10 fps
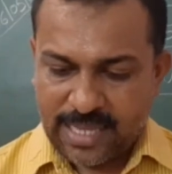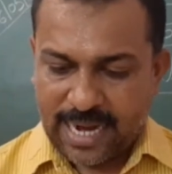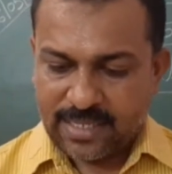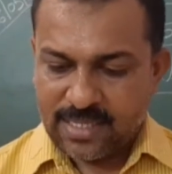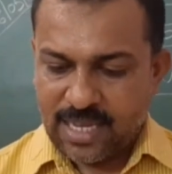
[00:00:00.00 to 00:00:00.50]

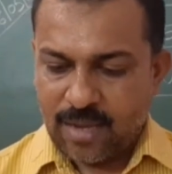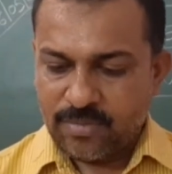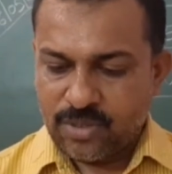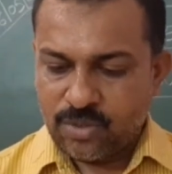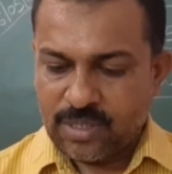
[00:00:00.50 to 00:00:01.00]
that
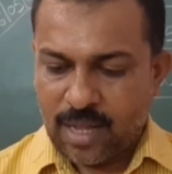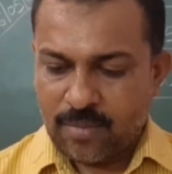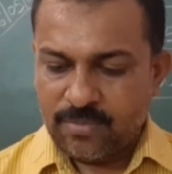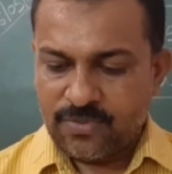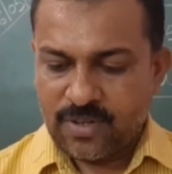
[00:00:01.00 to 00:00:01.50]
seemed to
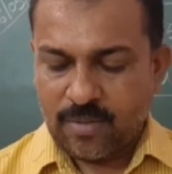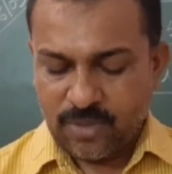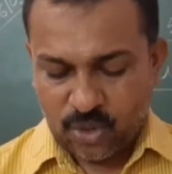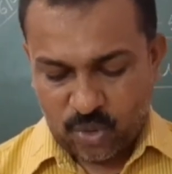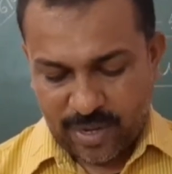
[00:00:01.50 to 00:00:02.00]
come
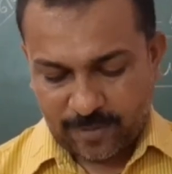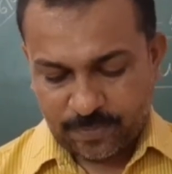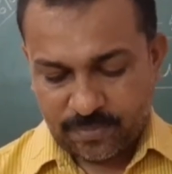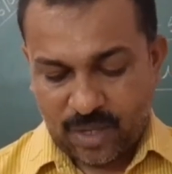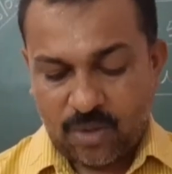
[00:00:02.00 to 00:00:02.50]
from nowhere.
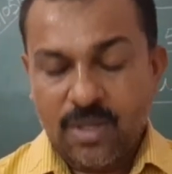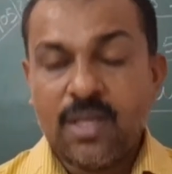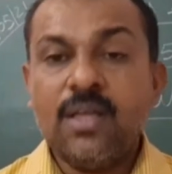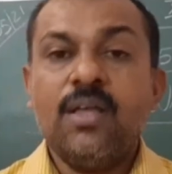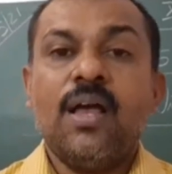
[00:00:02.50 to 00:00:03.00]
Now,
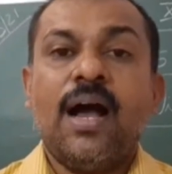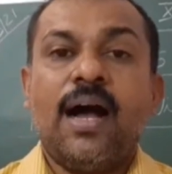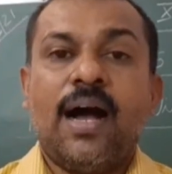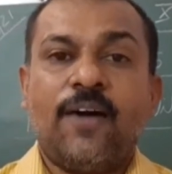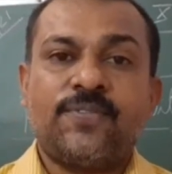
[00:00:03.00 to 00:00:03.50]

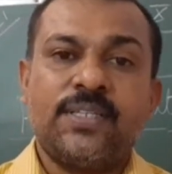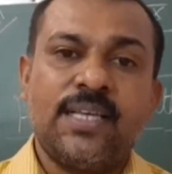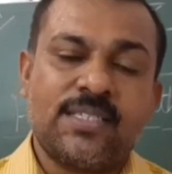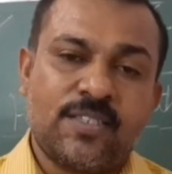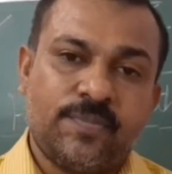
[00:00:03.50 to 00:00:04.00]
after
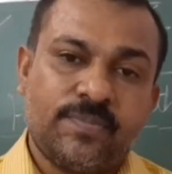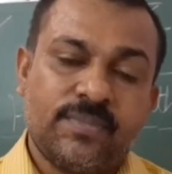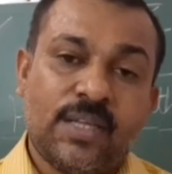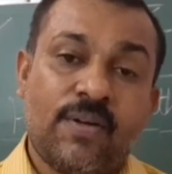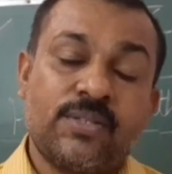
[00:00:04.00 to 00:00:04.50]
this,
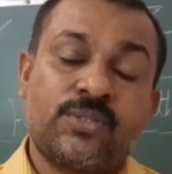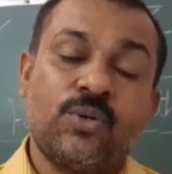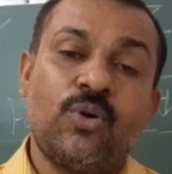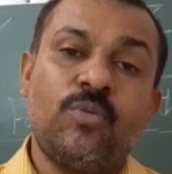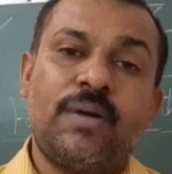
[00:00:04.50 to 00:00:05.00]
there was
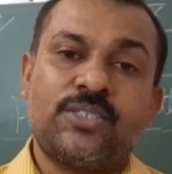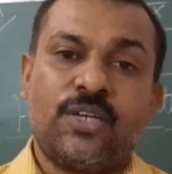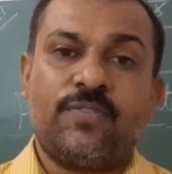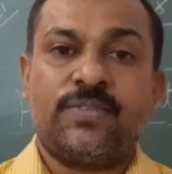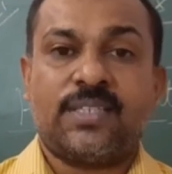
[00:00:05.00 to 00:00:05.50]
so
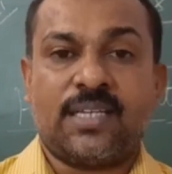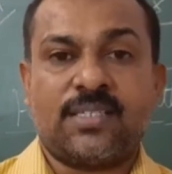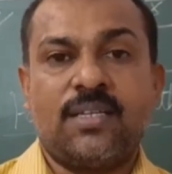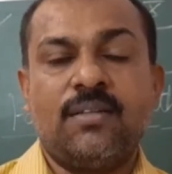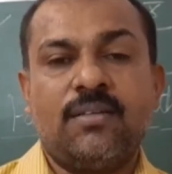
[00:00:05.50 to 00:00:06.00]
much of
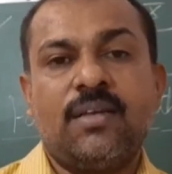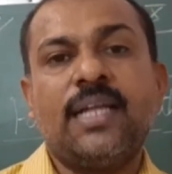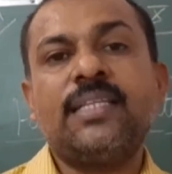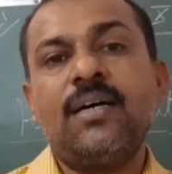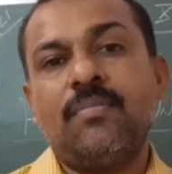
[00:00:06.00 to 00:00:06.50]
tussle
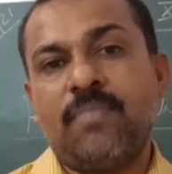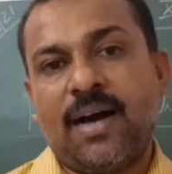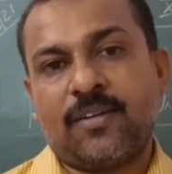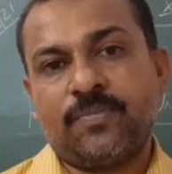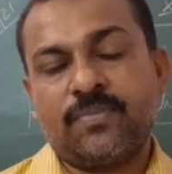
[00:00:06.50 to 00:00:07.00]
in the
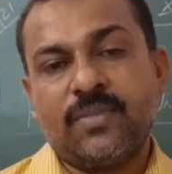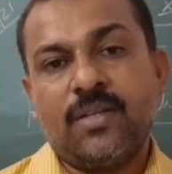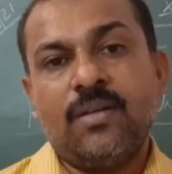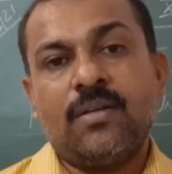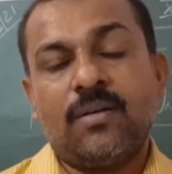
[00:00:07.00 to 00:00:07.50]
bar.
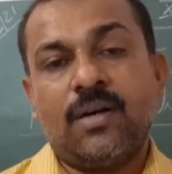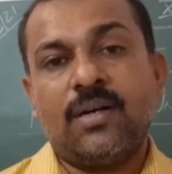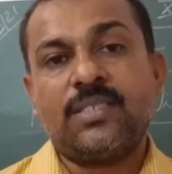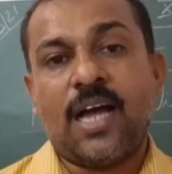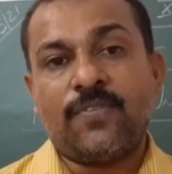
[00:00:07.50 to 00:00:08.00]

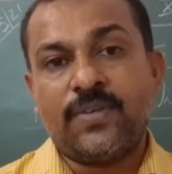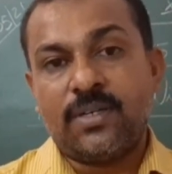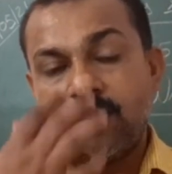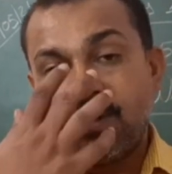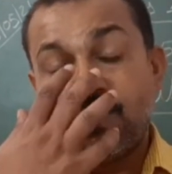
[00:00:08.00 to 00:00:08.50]

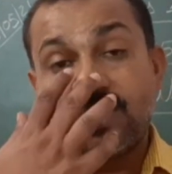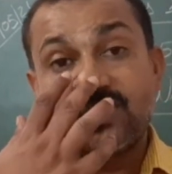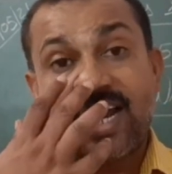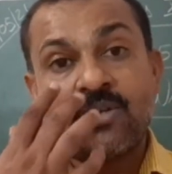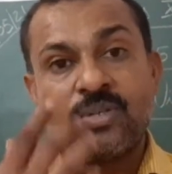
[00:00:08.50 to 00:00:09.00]
Jaffer
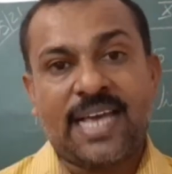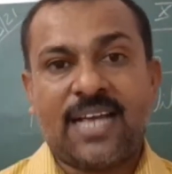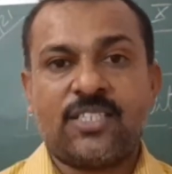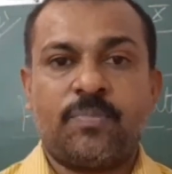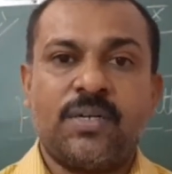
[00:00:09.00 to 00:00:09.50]
was trying to
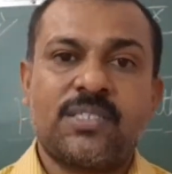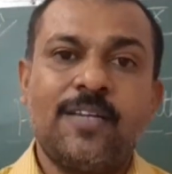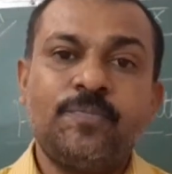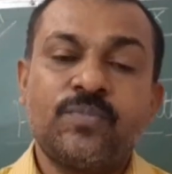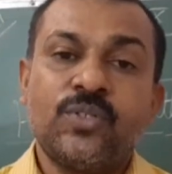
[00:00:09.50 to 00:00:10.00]
catch a
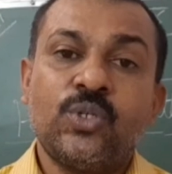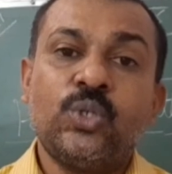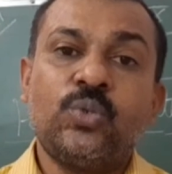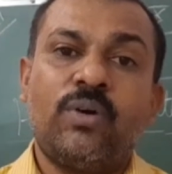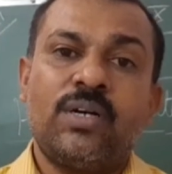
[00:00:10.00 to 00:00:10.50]
person
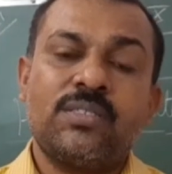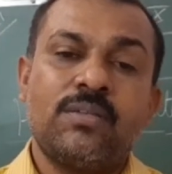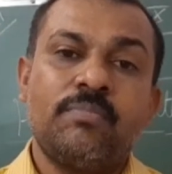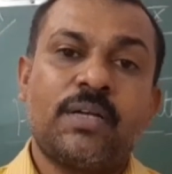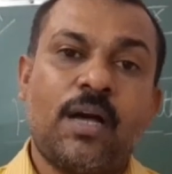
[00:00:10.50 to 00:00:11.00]
who
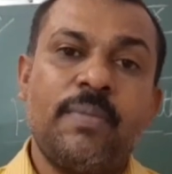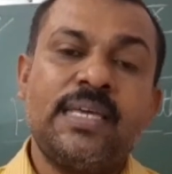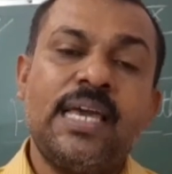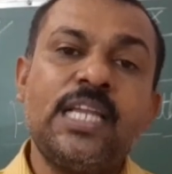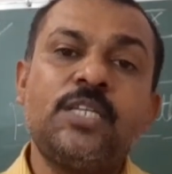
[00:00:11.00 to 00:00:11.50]
was
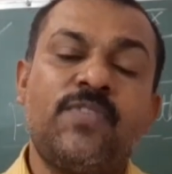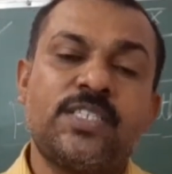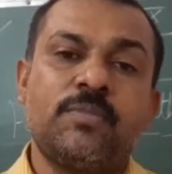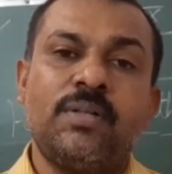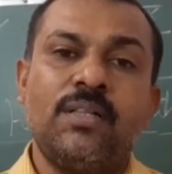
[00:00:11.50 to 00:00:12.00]
becoming
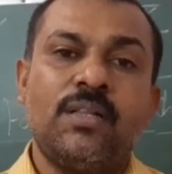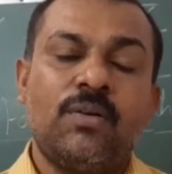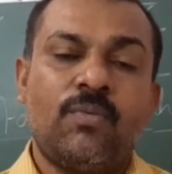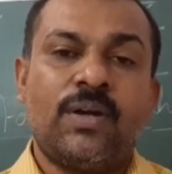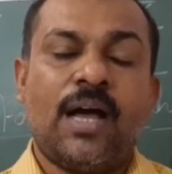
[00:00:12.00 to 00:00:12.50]

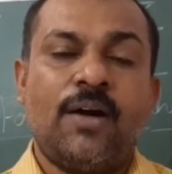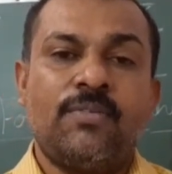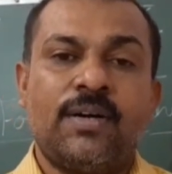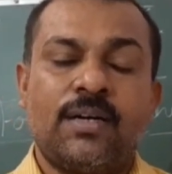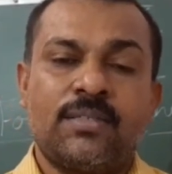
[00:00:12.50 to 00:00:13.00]
invisible
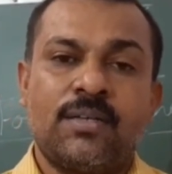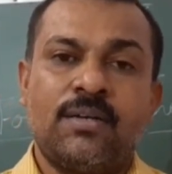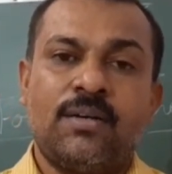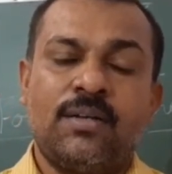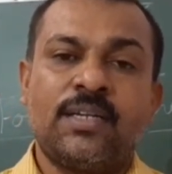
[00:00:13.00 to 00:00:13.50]

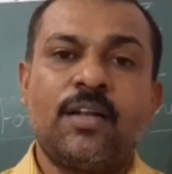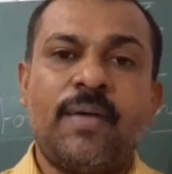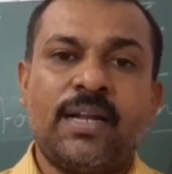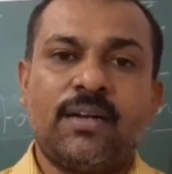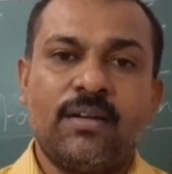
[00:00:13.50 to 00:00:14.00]
little
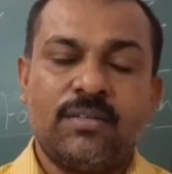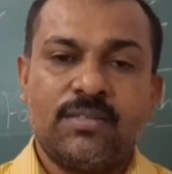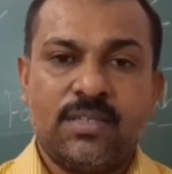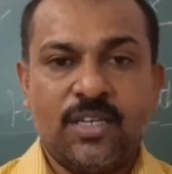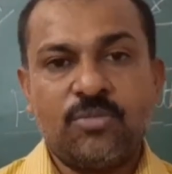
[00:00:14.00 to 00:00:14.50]
by little.
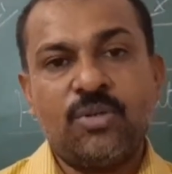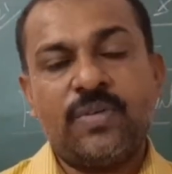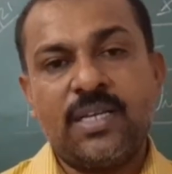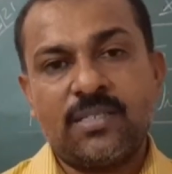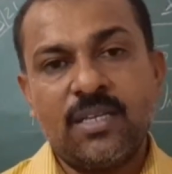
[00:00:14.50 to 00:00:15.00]
He
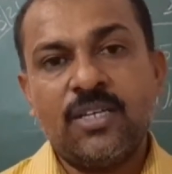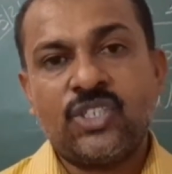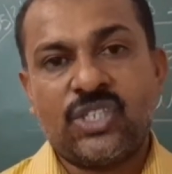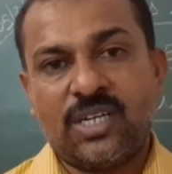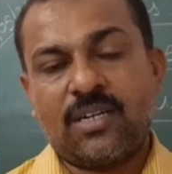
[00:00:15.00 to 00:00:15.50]
removed his
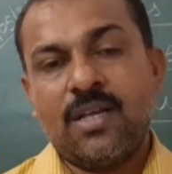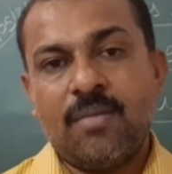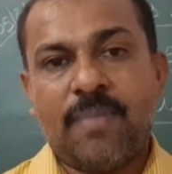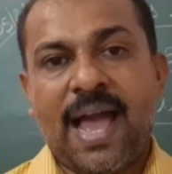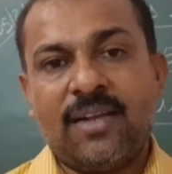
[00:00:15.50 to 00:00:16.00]

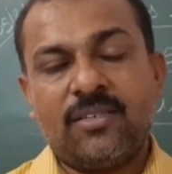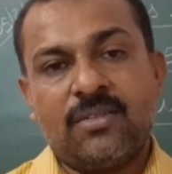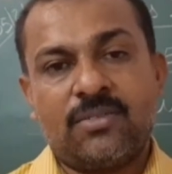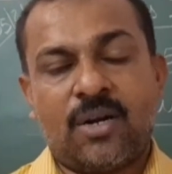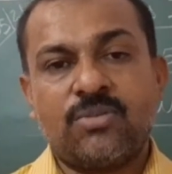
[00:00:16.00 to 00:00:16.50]
shirt,
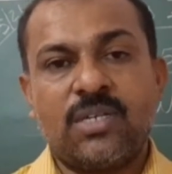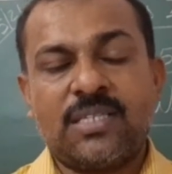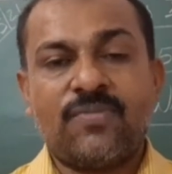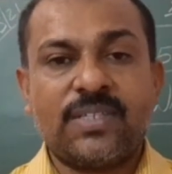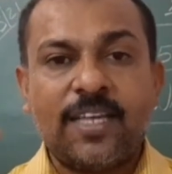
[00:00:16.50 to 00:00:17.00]
pant,
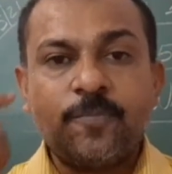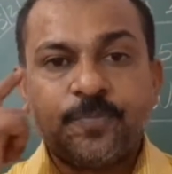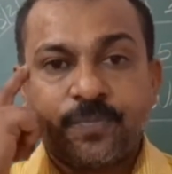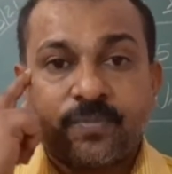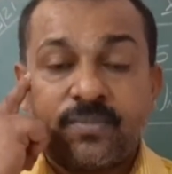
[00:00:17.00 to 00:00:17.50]
trousers,
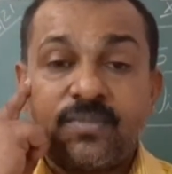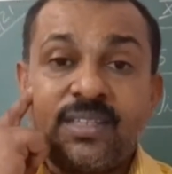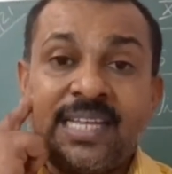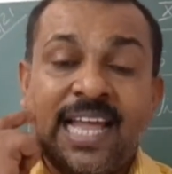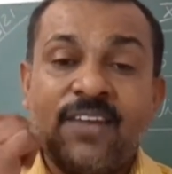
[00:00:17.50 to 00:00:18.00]
everything,
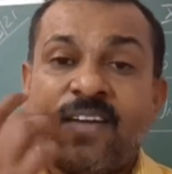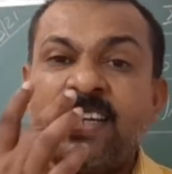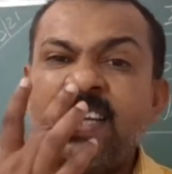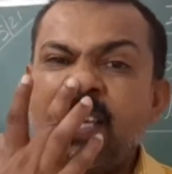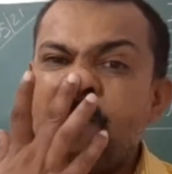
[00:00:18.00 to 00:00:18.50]
and
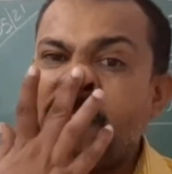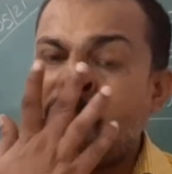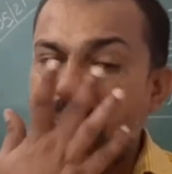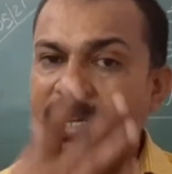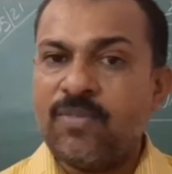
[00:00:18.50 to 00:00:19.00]
finally
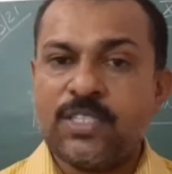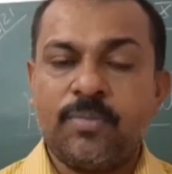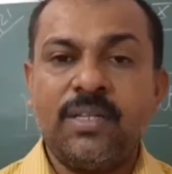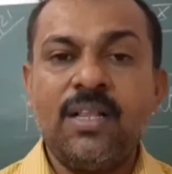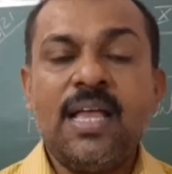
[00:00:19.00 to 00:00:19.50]
became
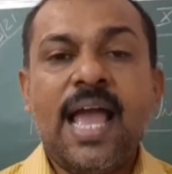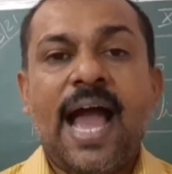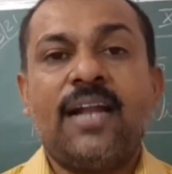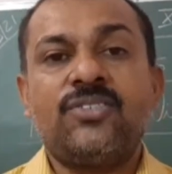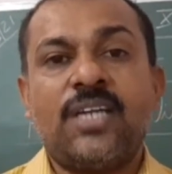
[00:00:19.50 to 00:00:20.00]
invisible,
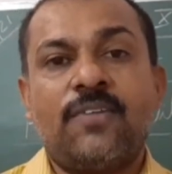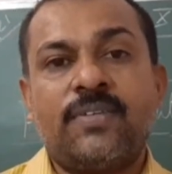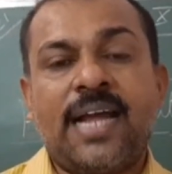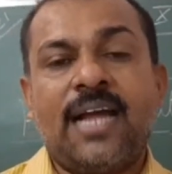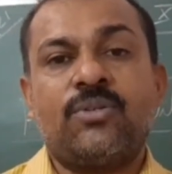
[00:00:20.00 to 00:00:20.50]
and
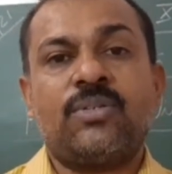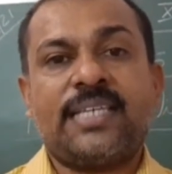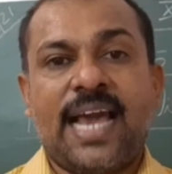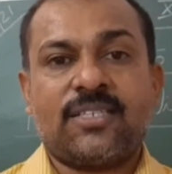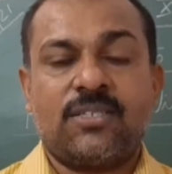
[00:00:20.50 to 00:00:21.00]
Jaffer had to
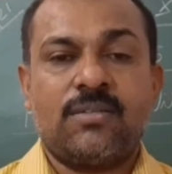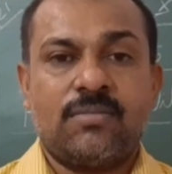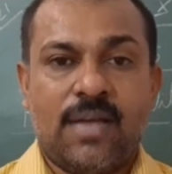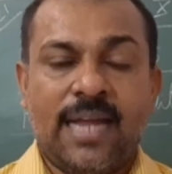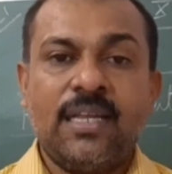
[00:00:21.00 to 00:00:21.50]
catch
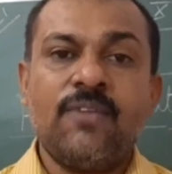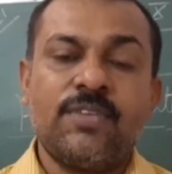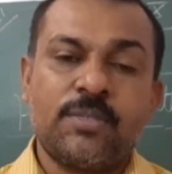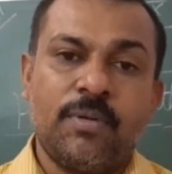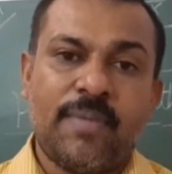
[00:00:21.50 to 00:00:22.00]
an
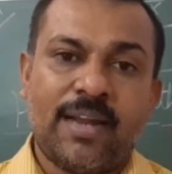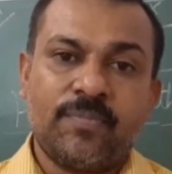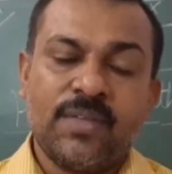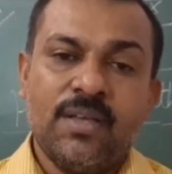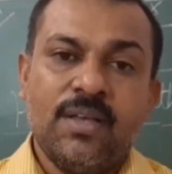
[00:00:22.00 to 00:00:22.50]
invisible
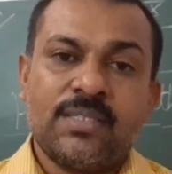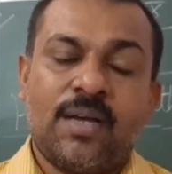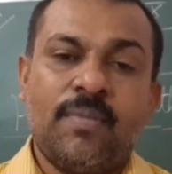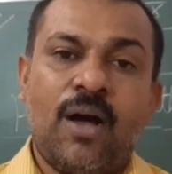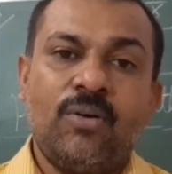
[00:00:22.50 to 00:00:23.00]
man.
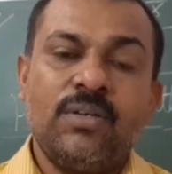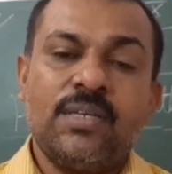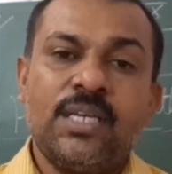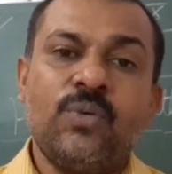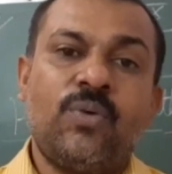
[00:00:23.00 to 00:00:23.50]

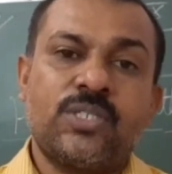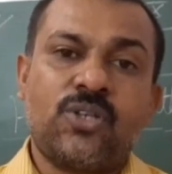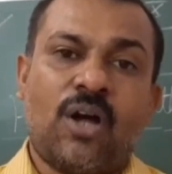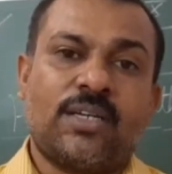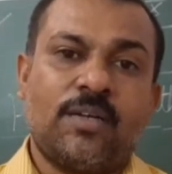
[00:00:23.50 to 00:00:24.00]
Somehow he was
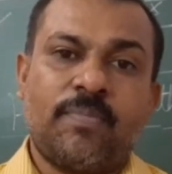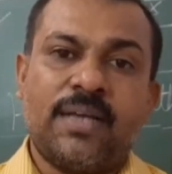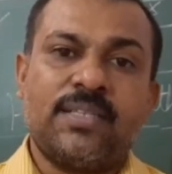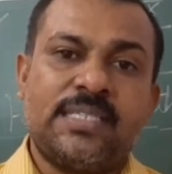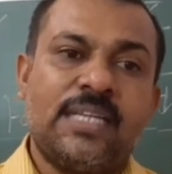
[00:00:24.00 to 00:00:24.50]
caught up
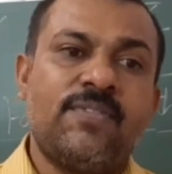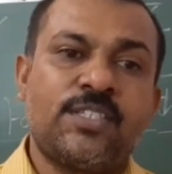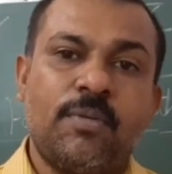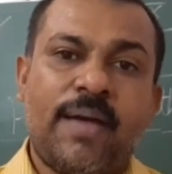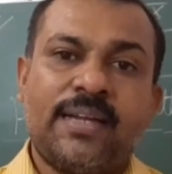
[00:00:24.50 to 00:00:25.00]
by this
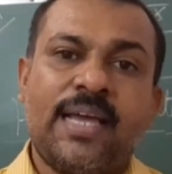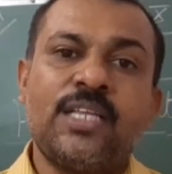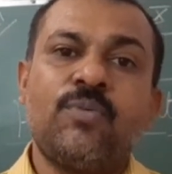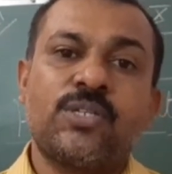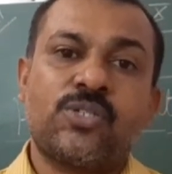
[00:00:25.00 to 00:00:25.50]
invisible man
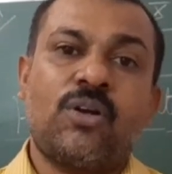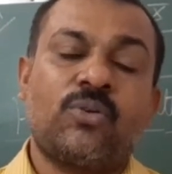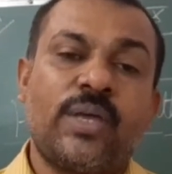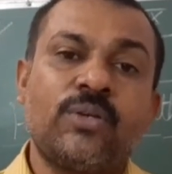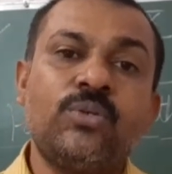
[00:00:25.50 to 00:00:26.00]
and he was
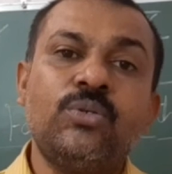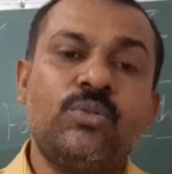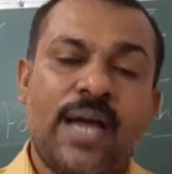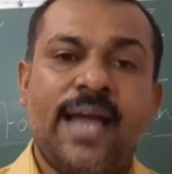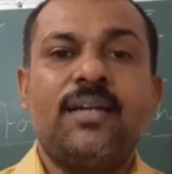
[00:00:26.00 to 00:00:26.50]
not knowing
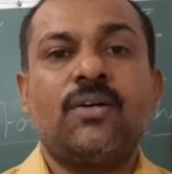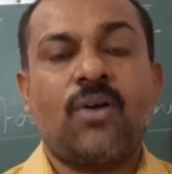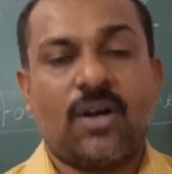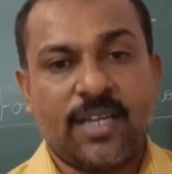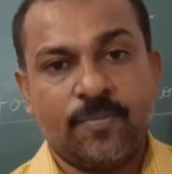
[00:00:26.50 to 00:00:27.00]
who
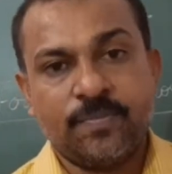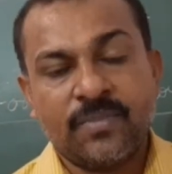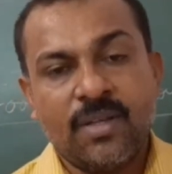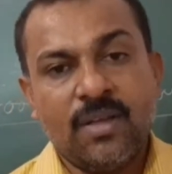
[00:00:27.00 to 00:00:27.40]
had caught him.